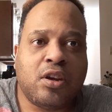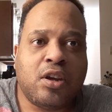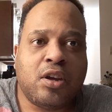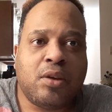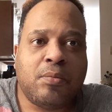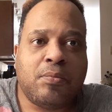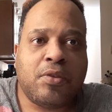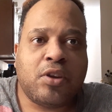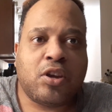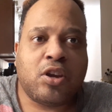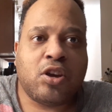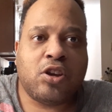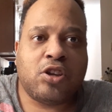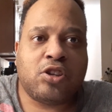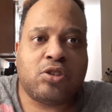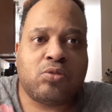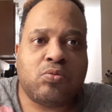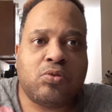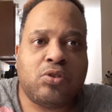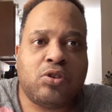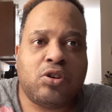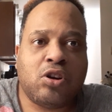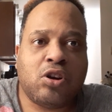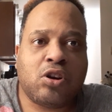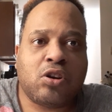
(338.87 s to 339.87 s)
because
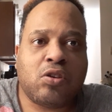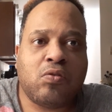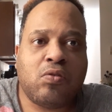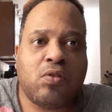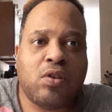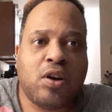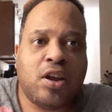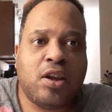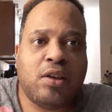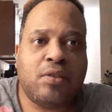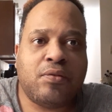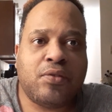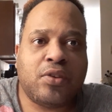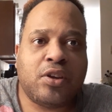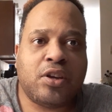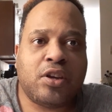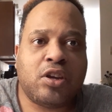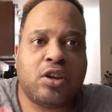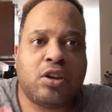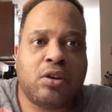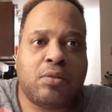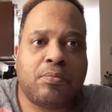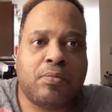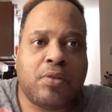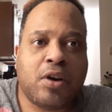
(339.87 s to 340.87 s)
when you're craving,
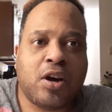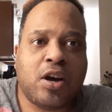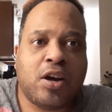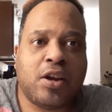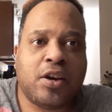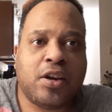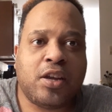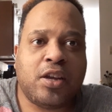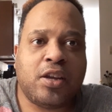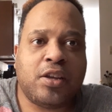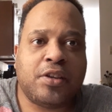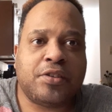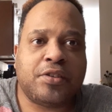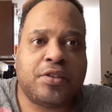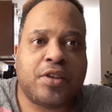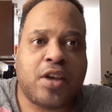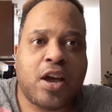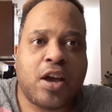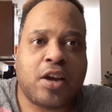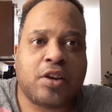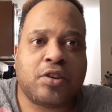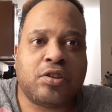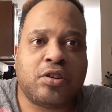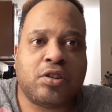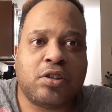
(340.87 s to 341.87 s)
your body is
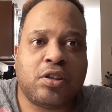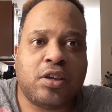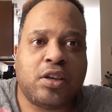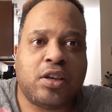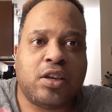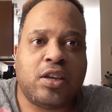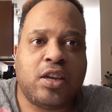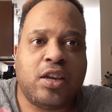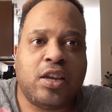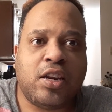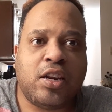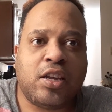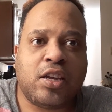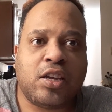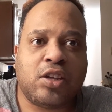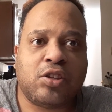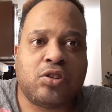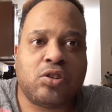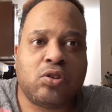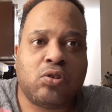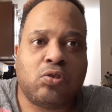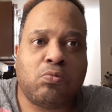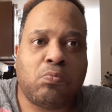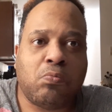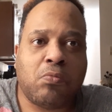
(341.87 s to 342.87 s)
actually eating its
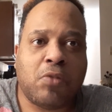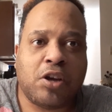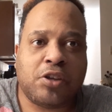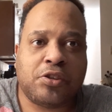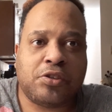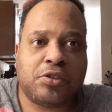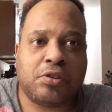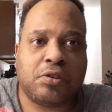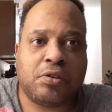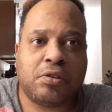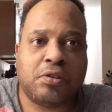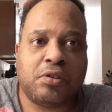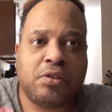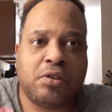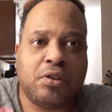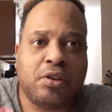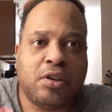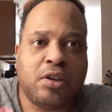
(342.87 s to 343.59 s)
own muscle.